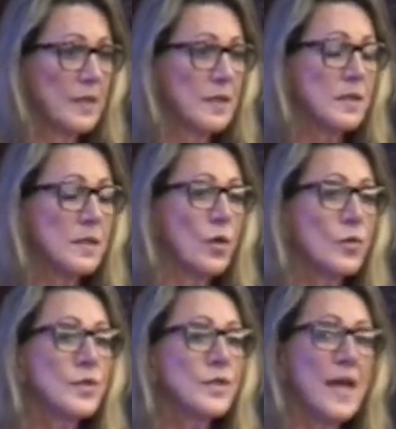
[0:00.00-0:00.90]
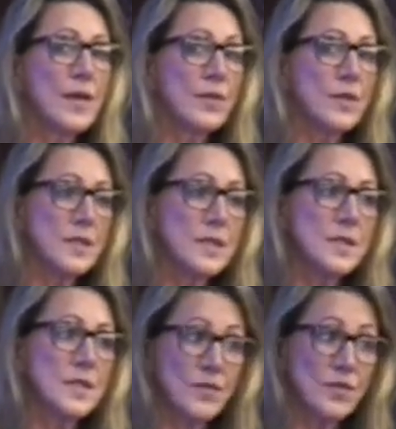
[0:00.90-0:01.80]
This cogent evidence
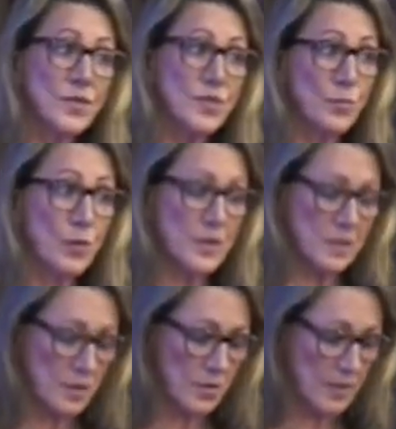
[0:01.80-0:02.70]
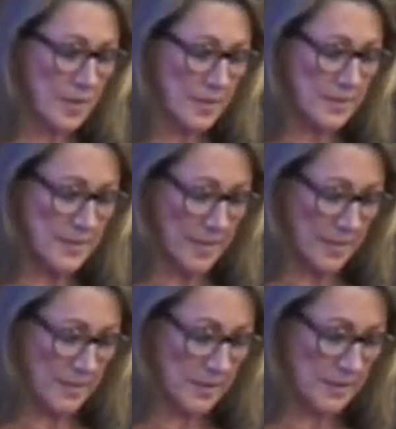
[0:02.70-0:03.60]
is given to the President of the United
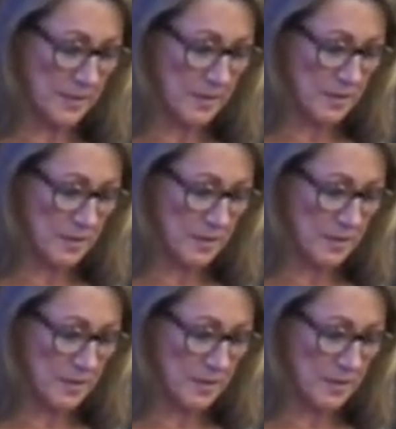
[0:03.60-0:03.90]
States.